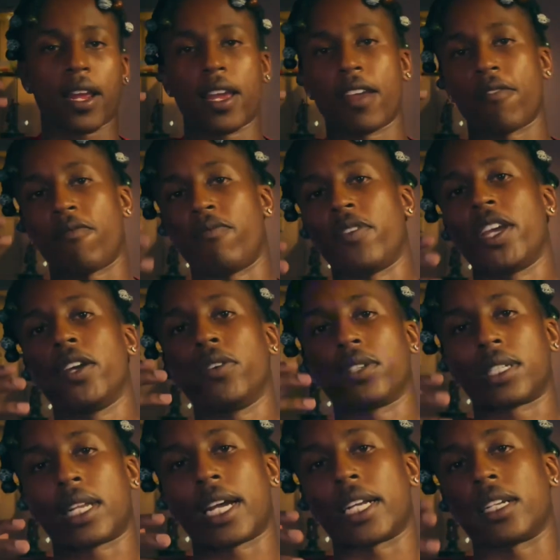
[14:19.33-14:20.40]
it feels
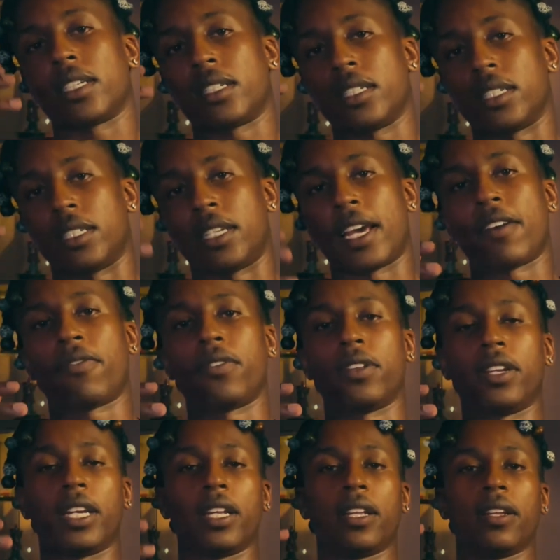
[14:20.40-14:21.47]
like this is
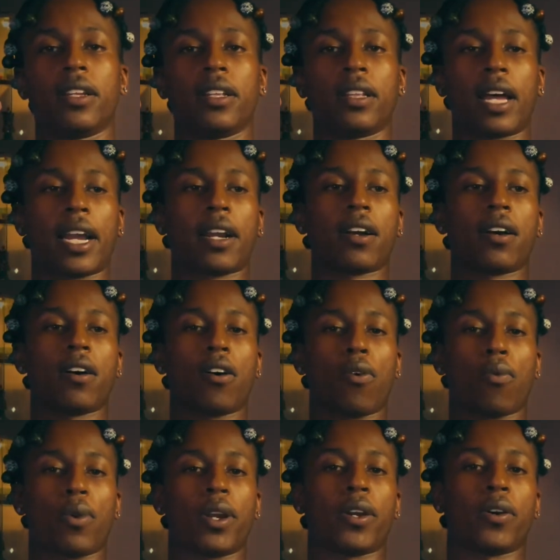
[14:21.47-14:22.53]
definitely like a
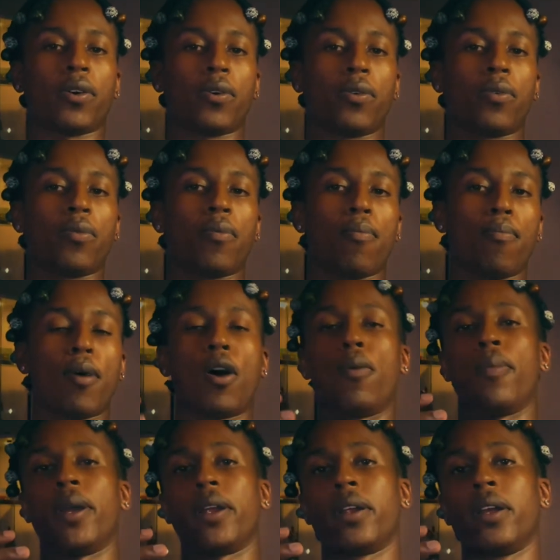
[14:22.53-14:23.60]
real
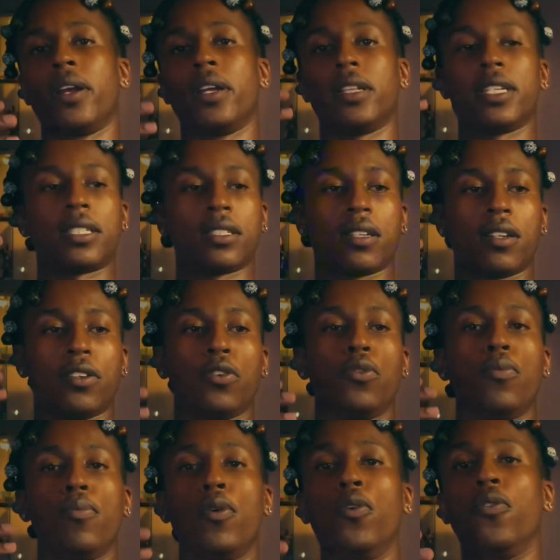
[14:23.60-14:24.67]
moment. This is a new
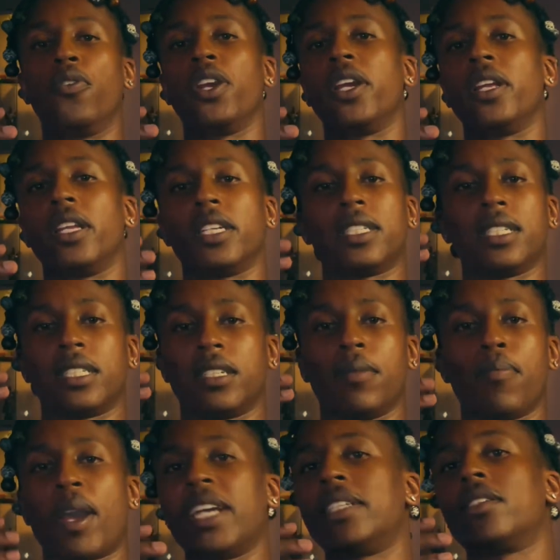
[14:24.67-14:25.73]
movie. This isn't
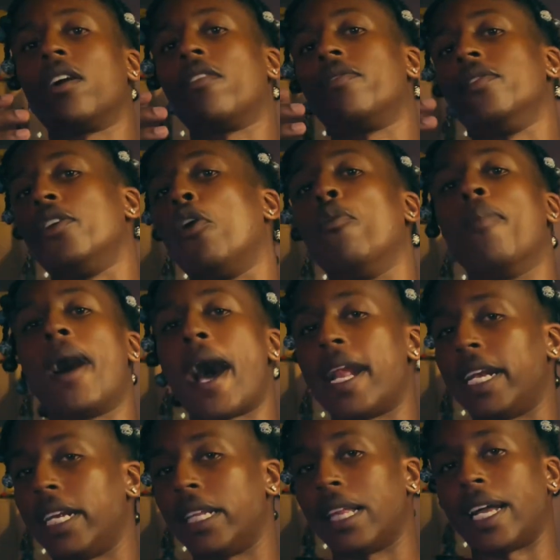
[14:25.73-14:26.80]
based off
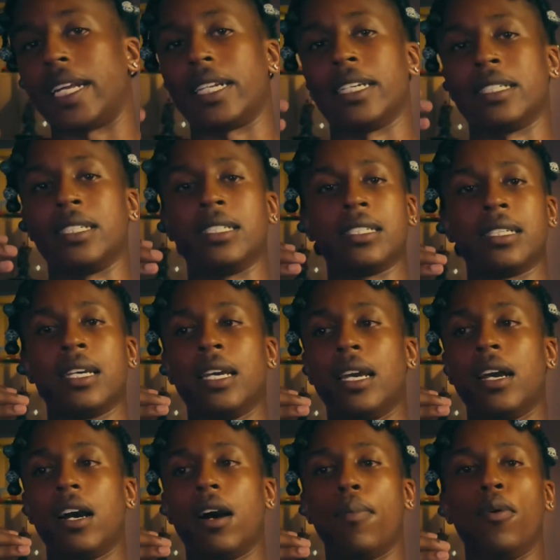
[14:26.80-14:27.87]
nobody. Like, this is
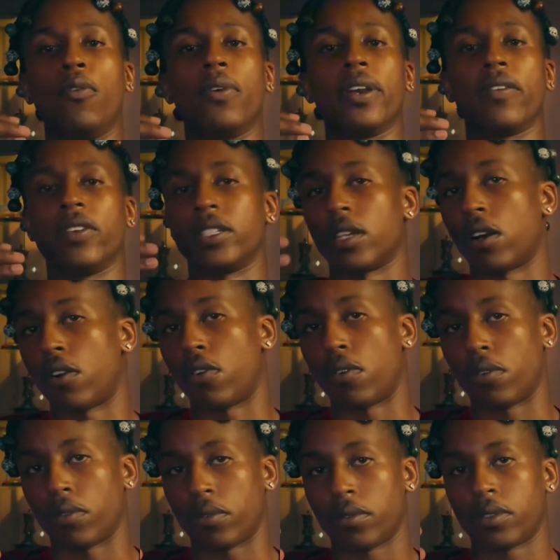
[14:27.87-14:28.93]
a movie of its own.